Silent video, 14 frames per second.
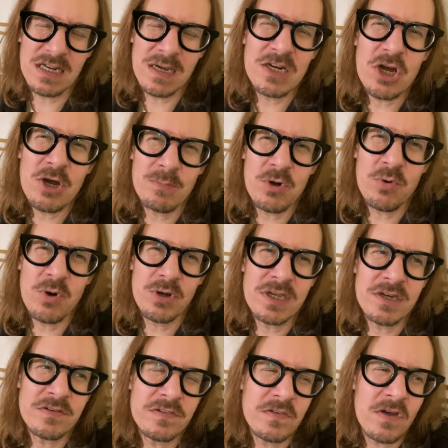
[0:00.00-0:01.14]
I know I'm quoting
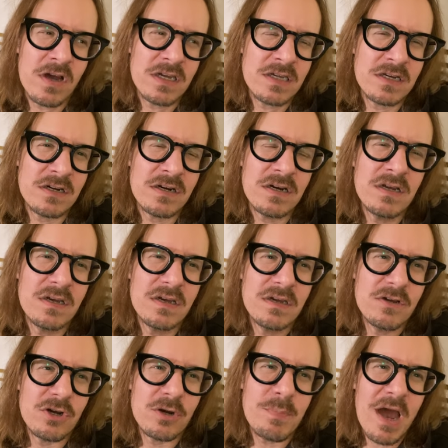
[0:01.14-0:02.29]
a song here
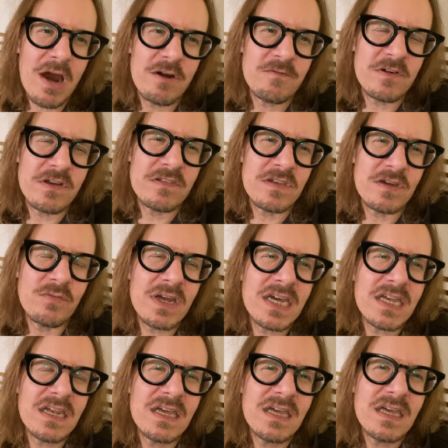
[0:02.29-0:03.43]
or paraphrasing, right?